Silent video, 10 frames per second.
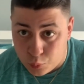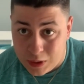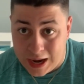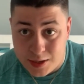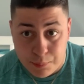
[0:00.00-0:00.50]
We
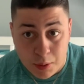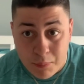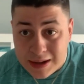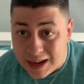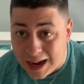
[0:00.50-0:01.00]
had to put
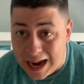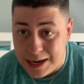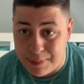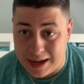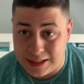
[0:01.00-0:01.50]
Micah
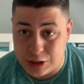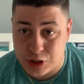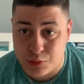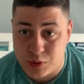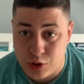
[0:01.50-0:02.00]
Hyde back there just
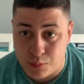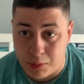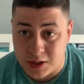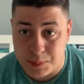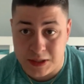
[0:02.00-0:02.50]
to return
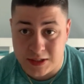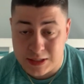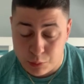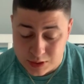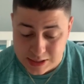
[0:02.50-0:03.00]
punts because he
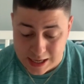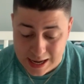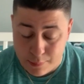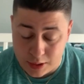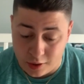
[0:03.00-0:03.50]
wasn't
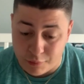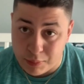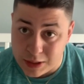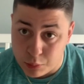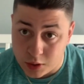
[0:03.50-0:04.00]
dynamic enough,
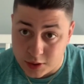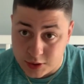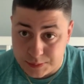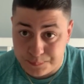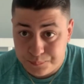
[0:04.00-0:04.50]
but he
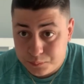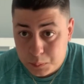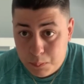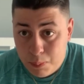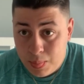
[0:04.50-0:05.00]
was
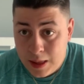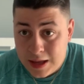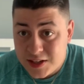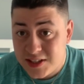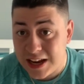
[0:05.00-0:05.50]

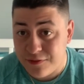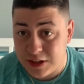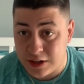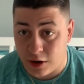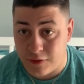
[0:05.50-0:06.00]
safety
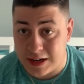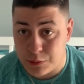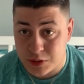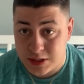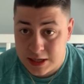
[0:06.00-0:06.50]
enough and he
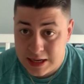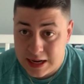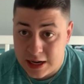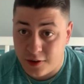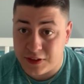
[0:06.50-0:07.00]
was
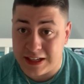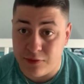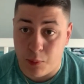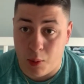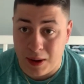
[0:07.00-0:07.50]
enough to give the ball